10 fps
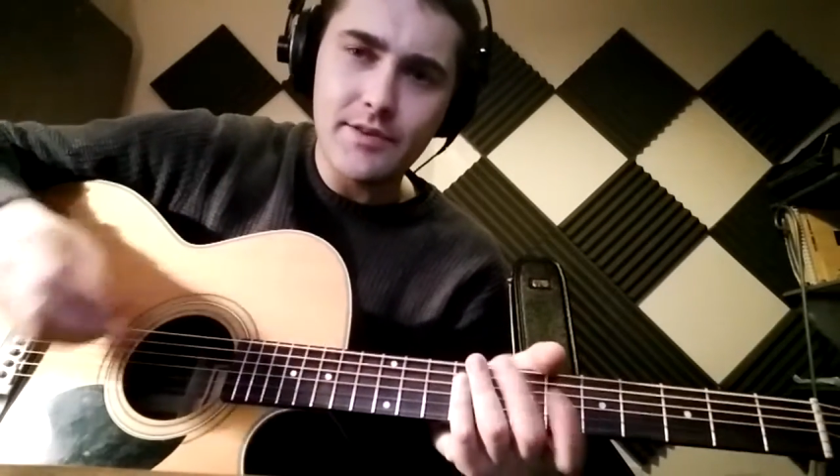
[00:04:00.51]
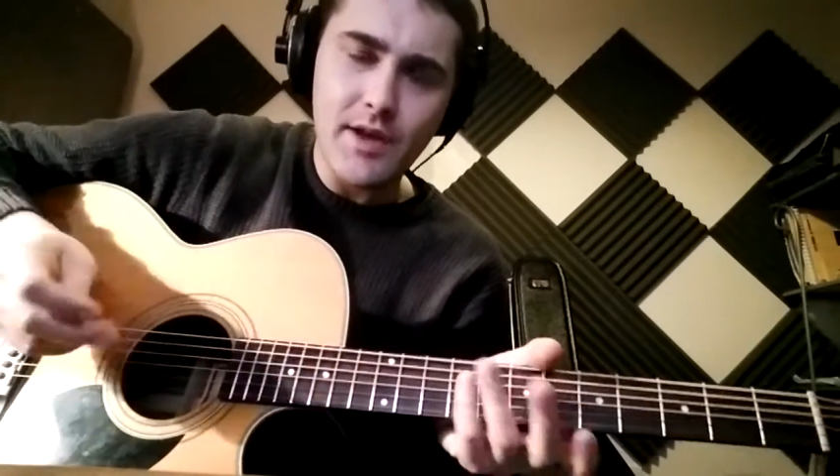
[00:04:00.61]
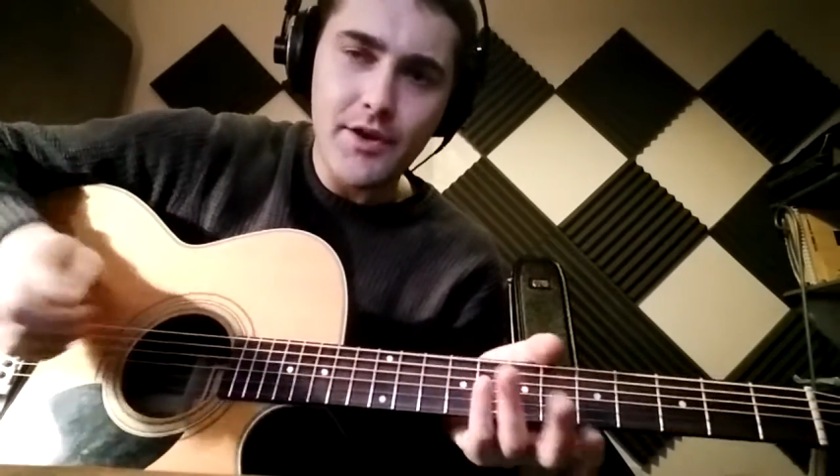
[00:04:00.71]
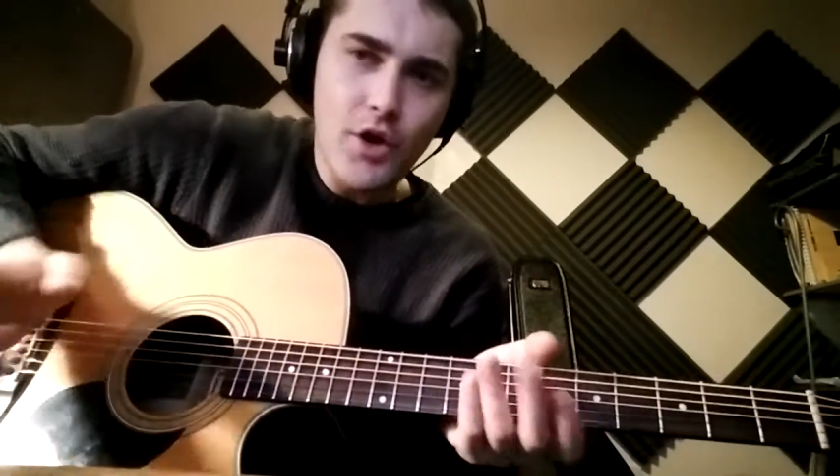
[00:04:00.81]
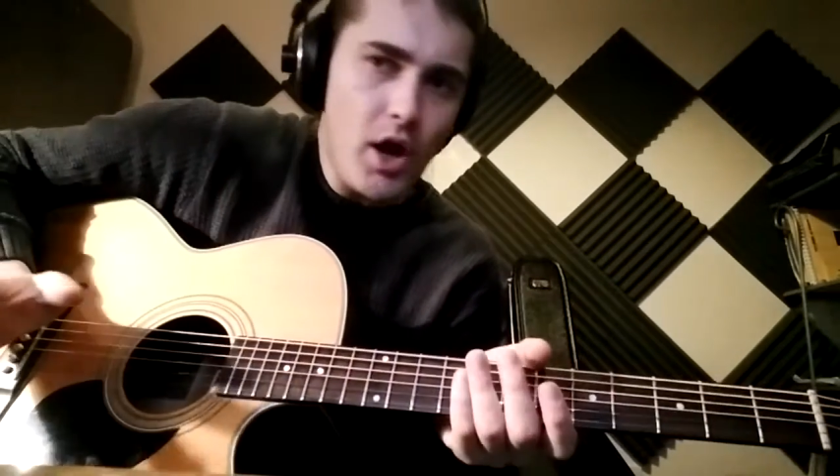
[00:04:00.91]
and
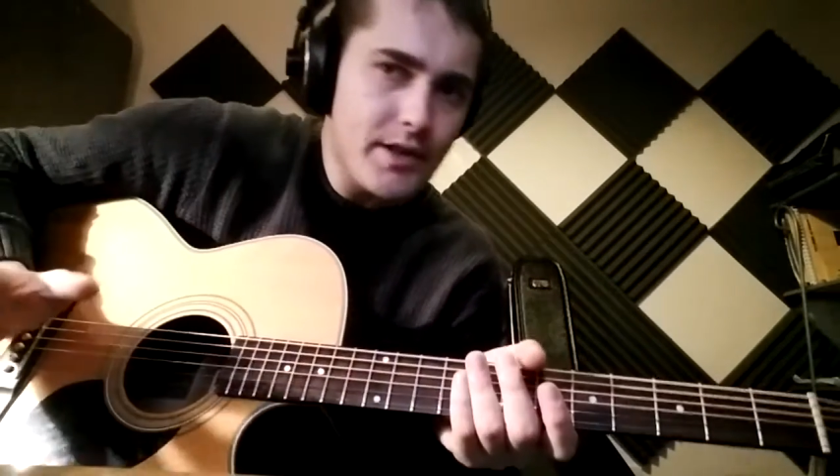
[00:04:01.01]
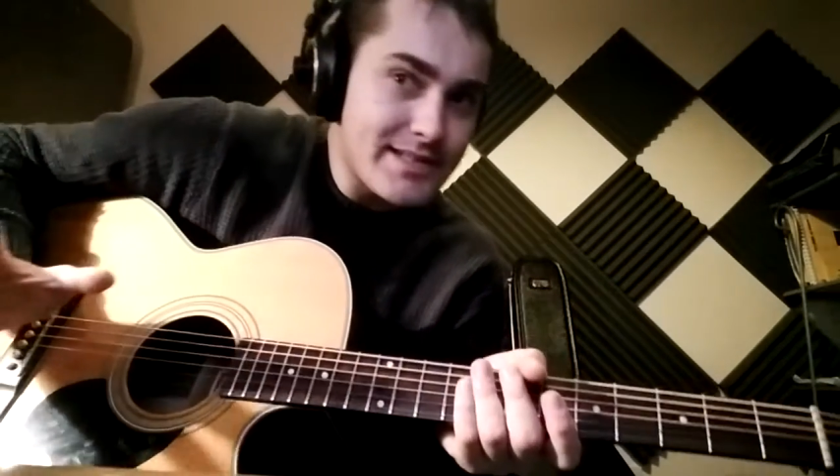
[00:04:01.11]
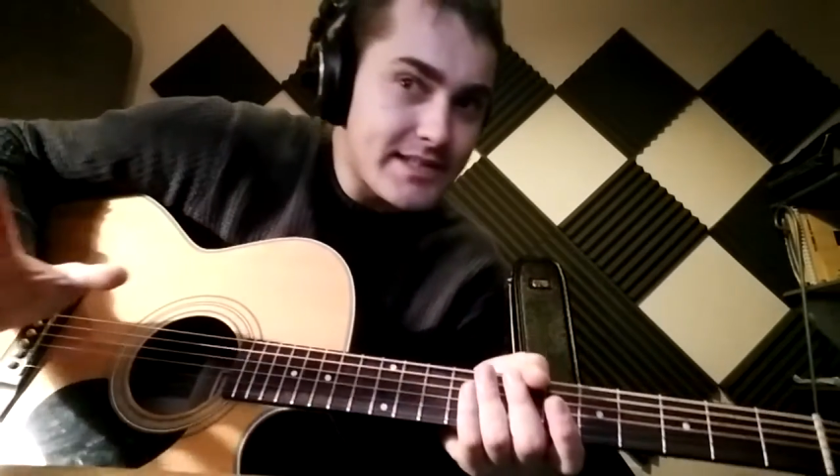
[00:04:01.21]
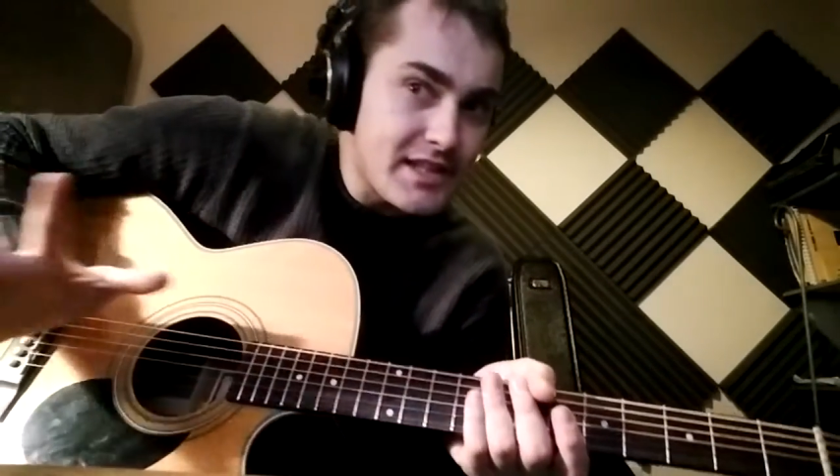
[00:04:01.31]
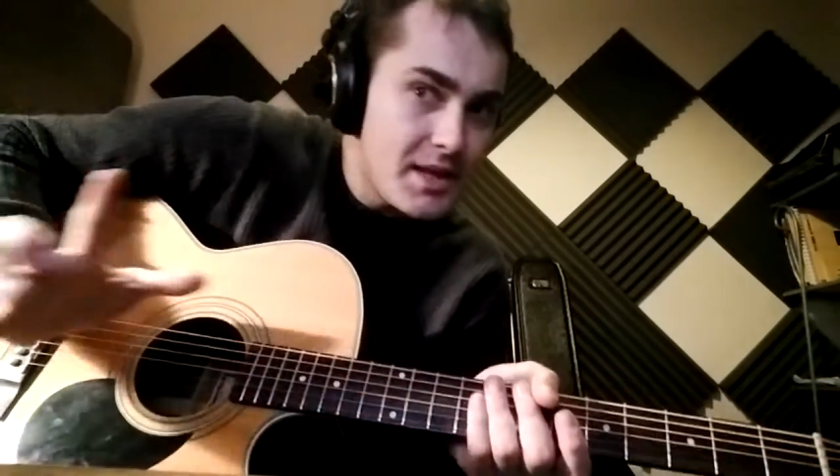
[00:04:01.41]
not
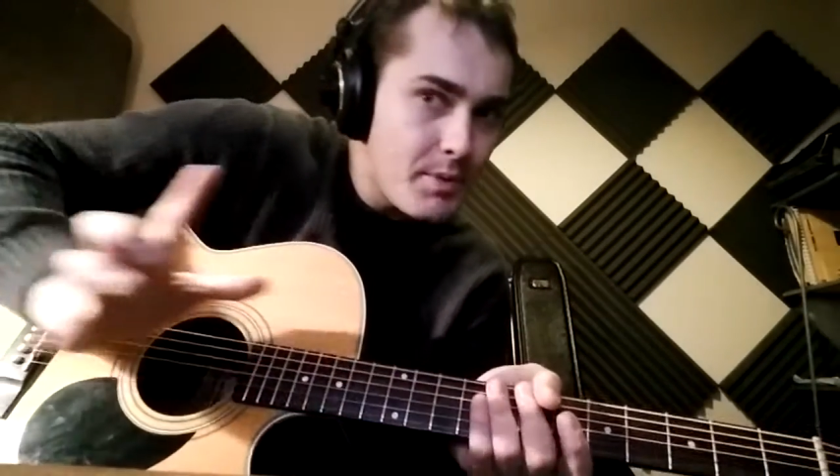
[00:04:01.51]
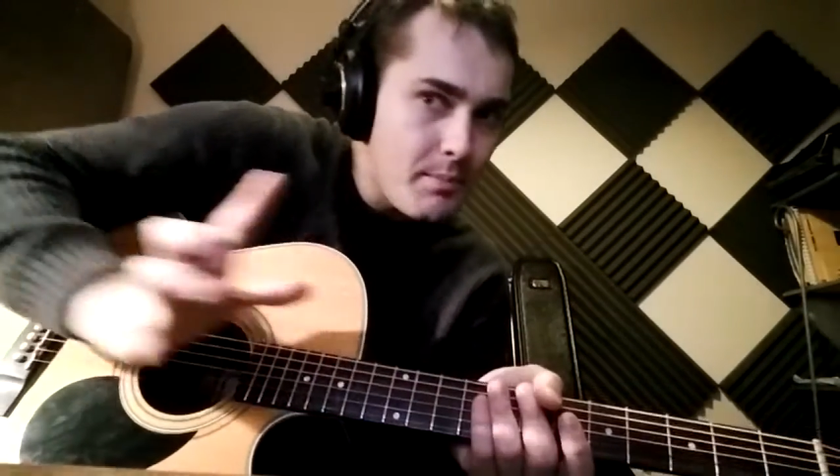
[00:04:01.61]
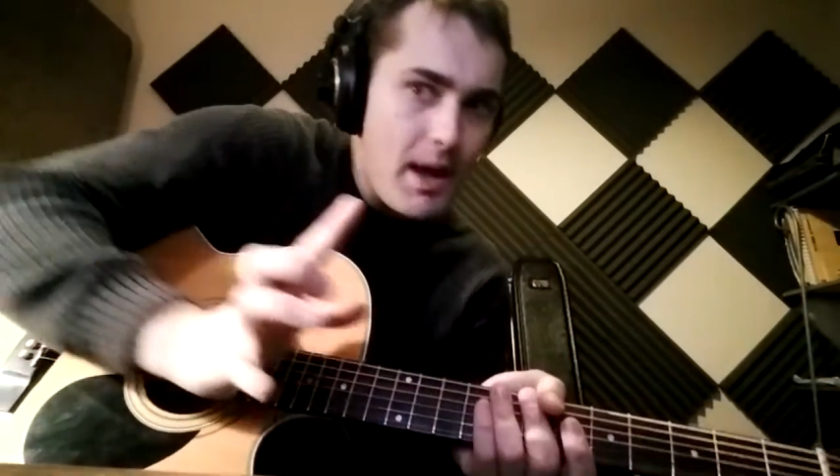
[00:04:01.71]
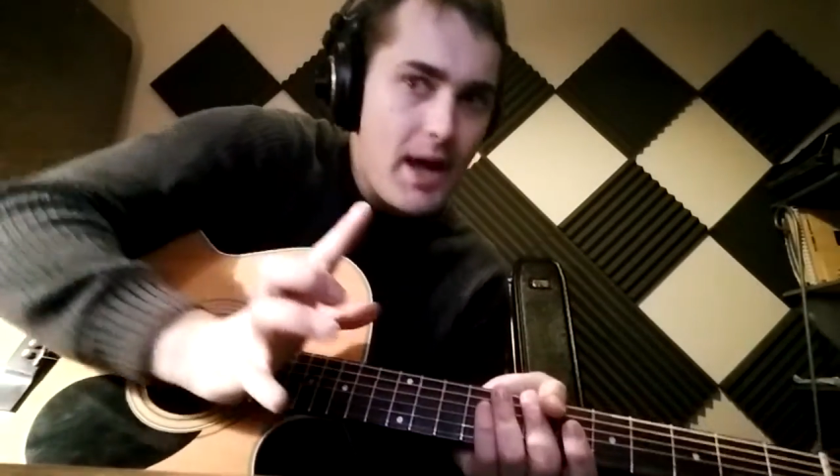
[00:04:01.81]
slipping